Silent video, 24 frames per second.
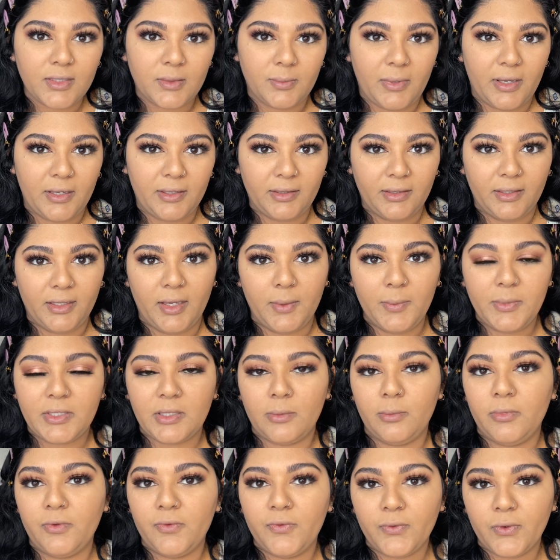my lips,
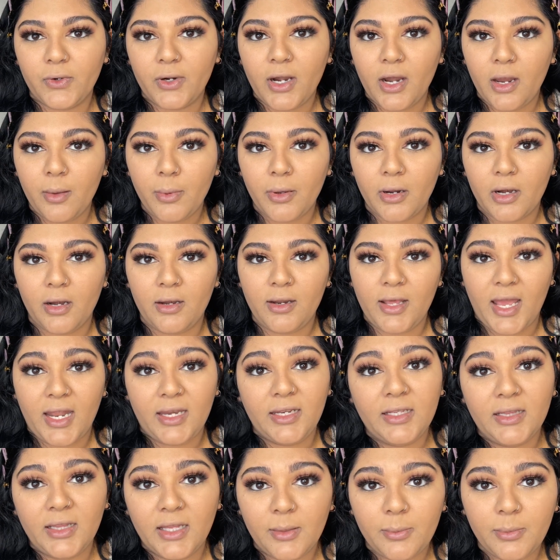and before I put on
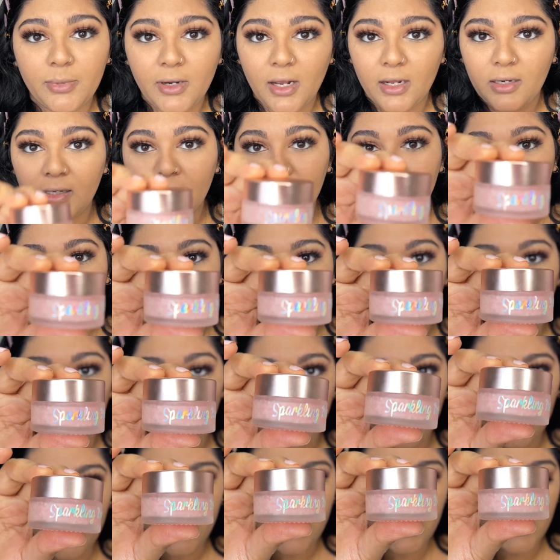any lip product, I
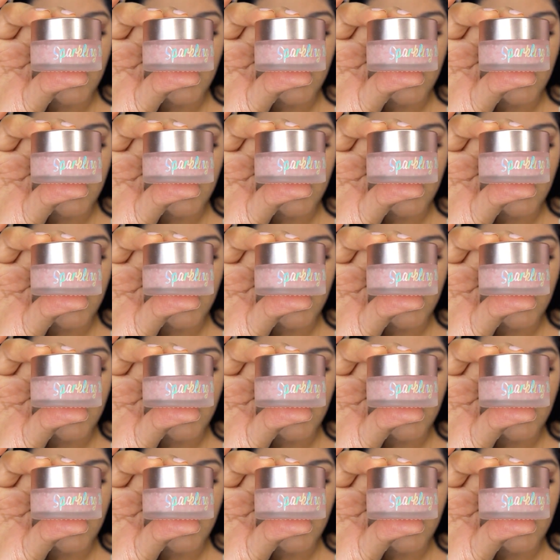always